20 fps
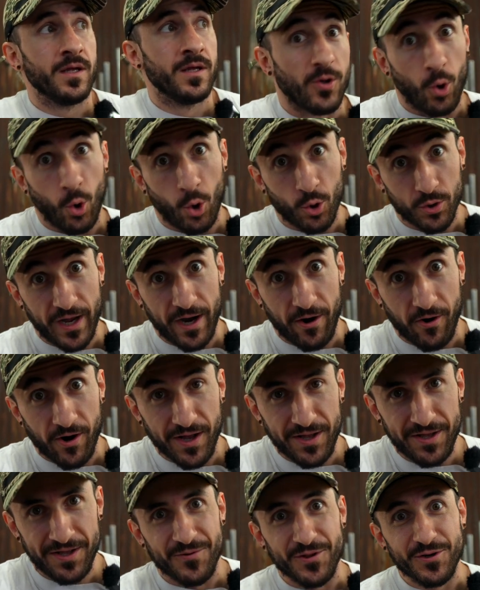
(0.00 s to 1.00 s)
the old
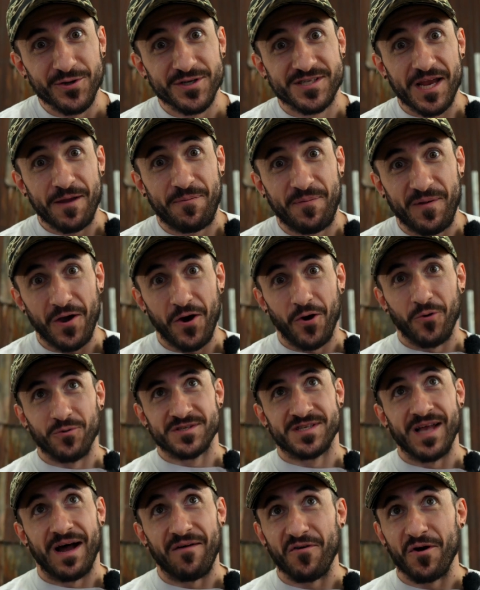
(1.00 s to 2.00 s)
era, but the U S A P L
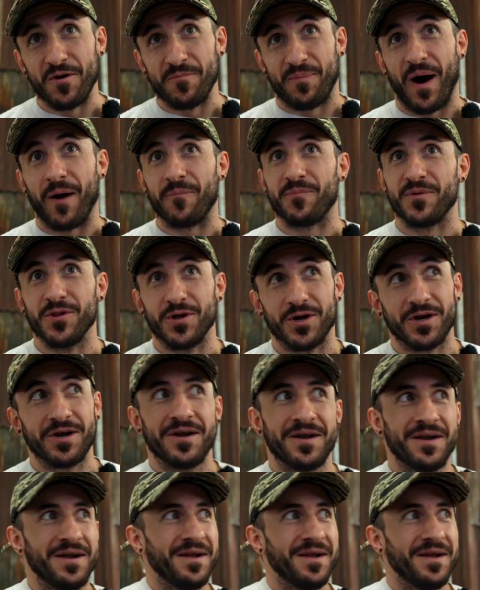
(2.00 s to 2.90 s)
was not very popular.